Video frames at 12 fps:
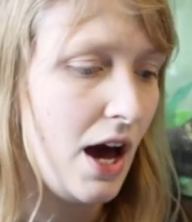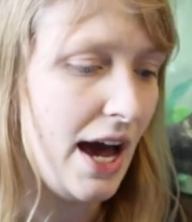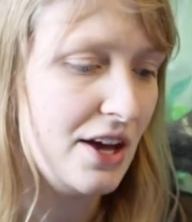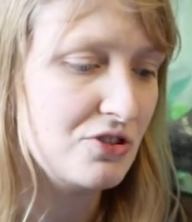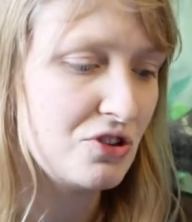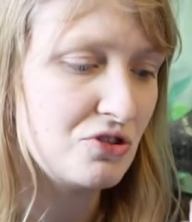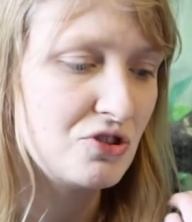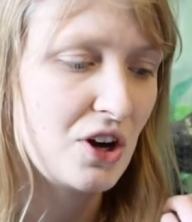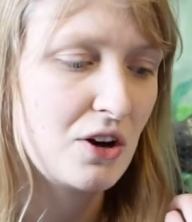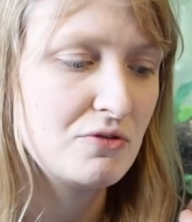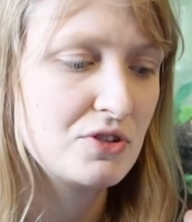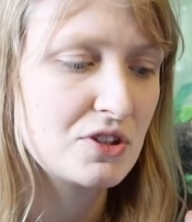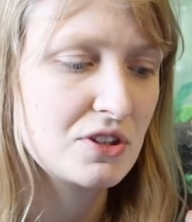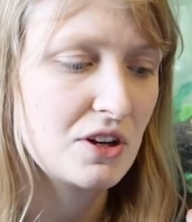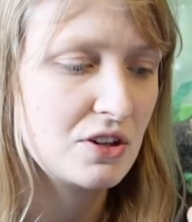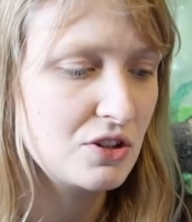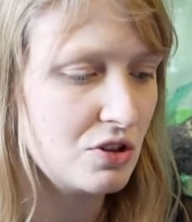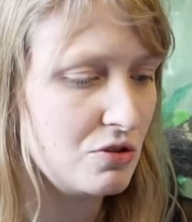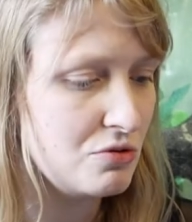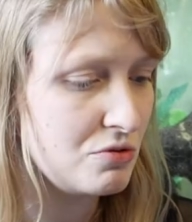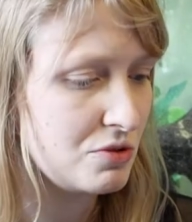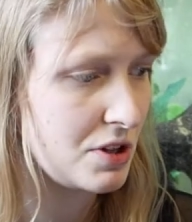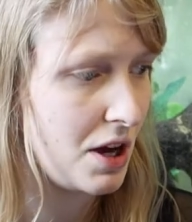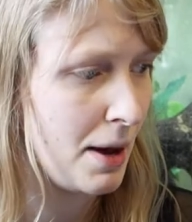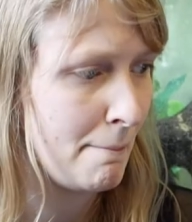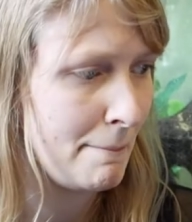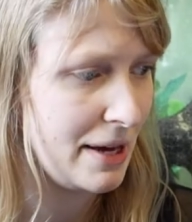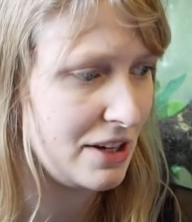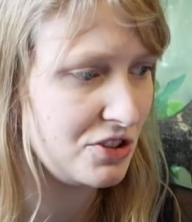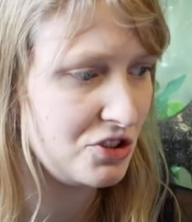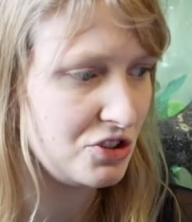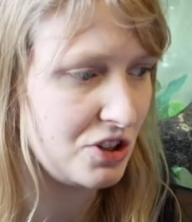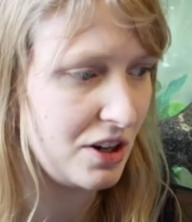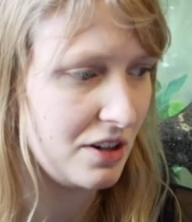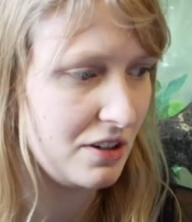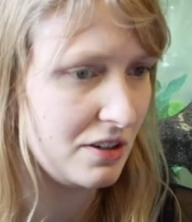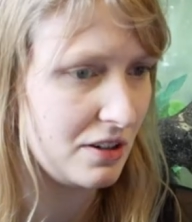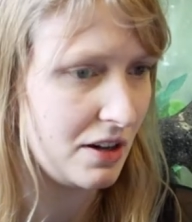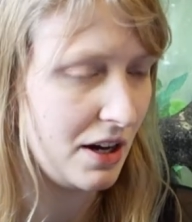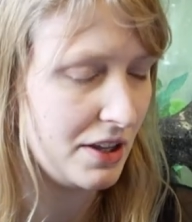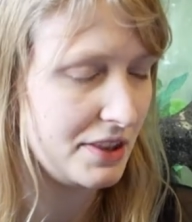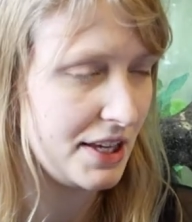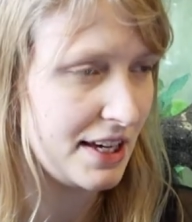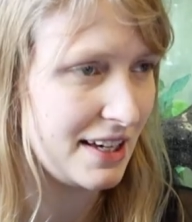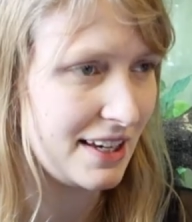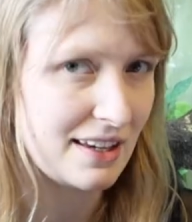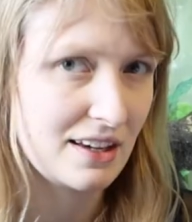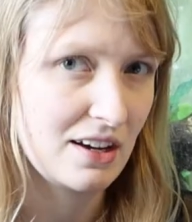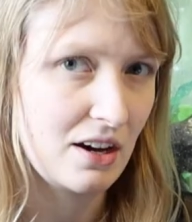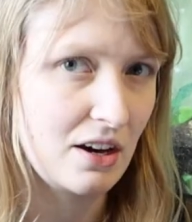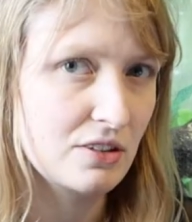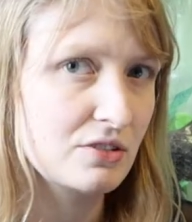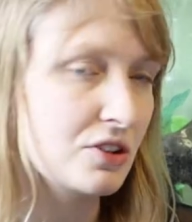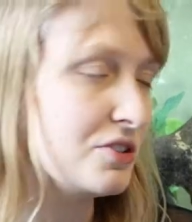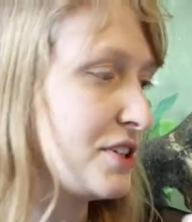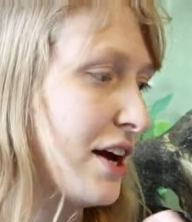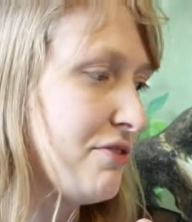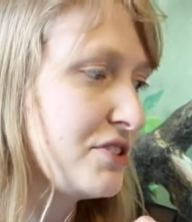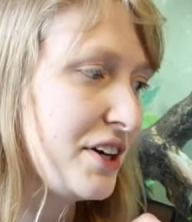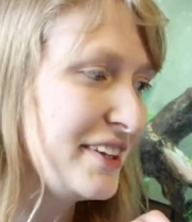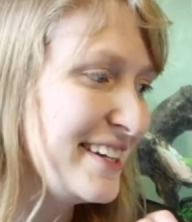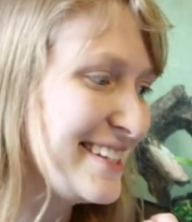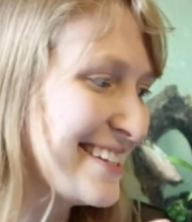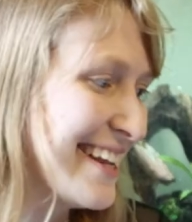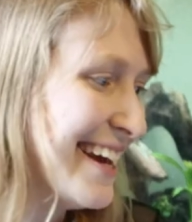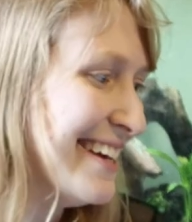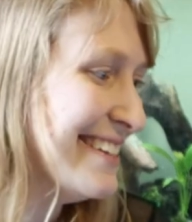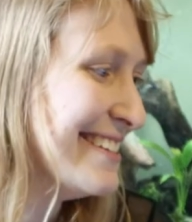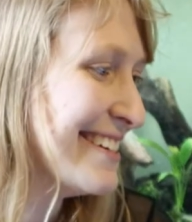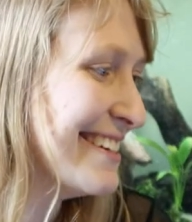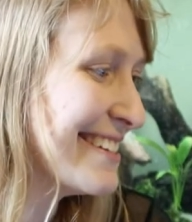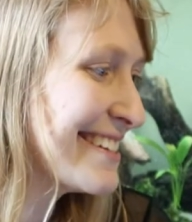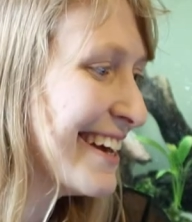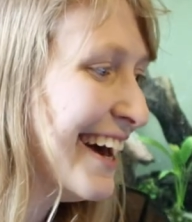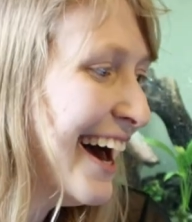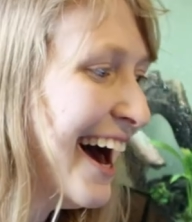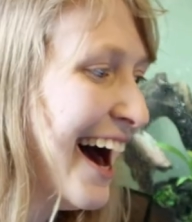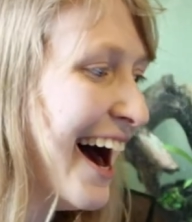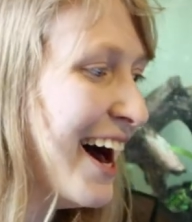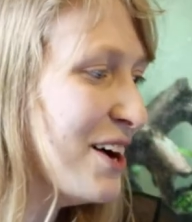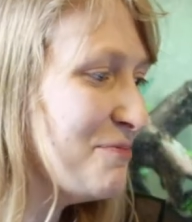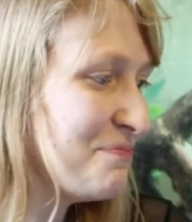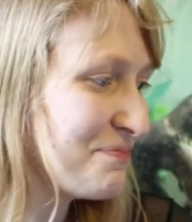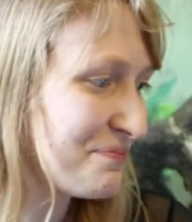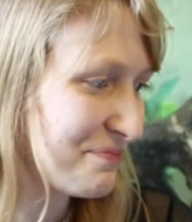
Heterotrophs use a mixture, I think. Oh god, I haven't done this in ages. Um,